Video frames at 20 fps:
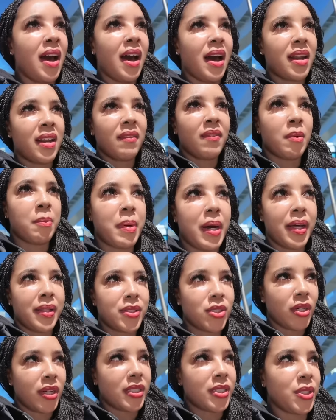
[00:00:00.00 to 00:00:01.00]
I didn't even
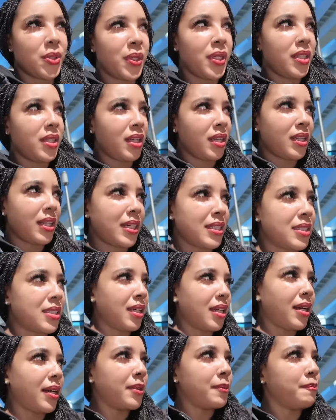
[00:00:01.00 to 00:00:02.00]
bother trying to do anything
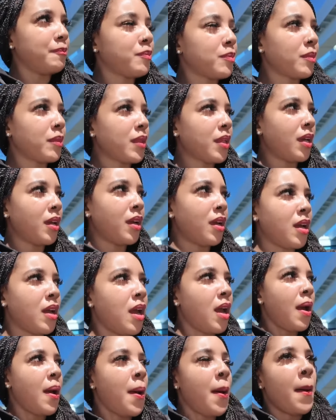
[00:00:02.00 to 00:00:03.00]
last night.
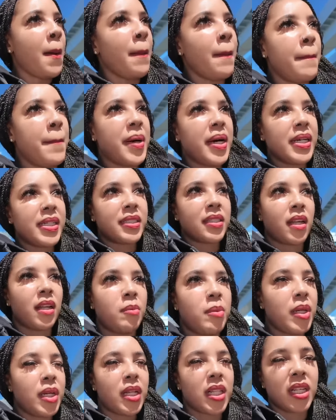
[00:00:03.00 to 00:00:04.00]
But it's
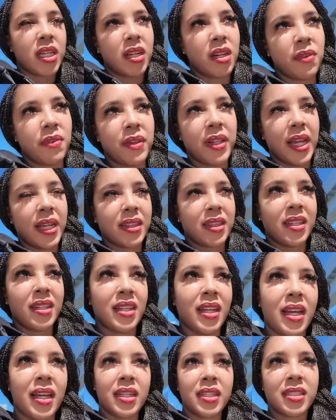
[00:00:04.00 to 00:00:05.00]
gonna be clear for like the
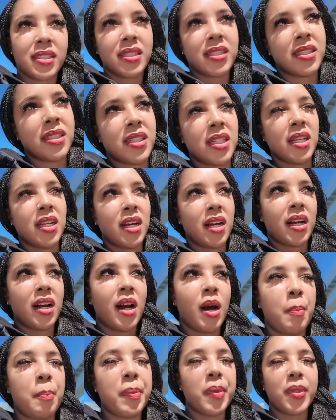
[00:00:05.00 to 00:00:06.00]
next
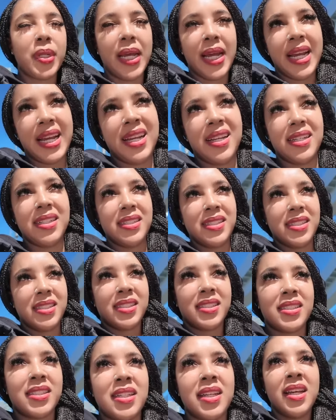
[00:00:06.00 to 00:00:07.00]
couple days.
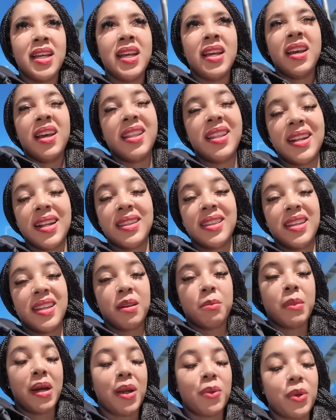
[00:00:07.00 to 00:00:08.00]
And I
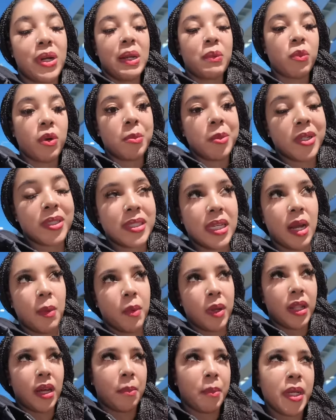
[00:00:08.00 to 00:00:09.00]
think it might rain one more
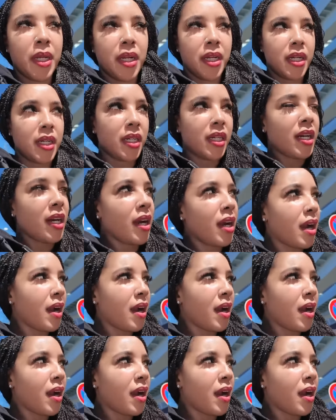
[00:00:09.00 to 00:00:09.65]
time while I'm here.